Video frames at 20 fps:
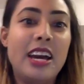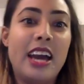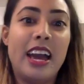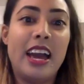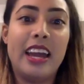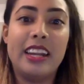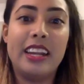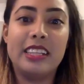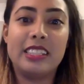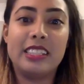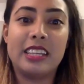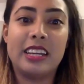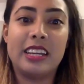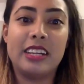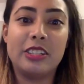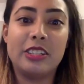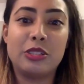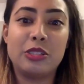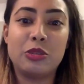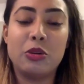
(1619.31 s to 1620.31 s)
And it's like
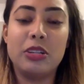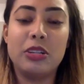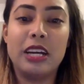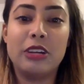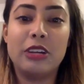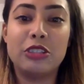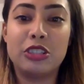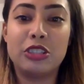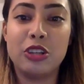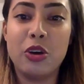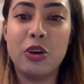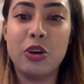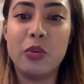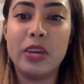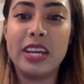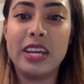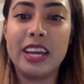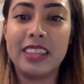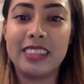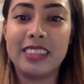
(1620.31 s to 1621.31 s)
a sold out show. We
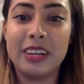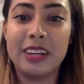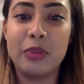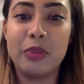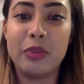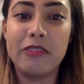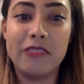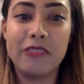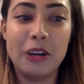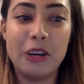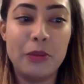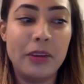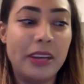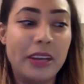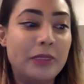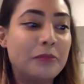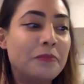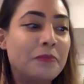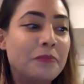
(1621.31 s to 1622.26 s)
get there, we film it.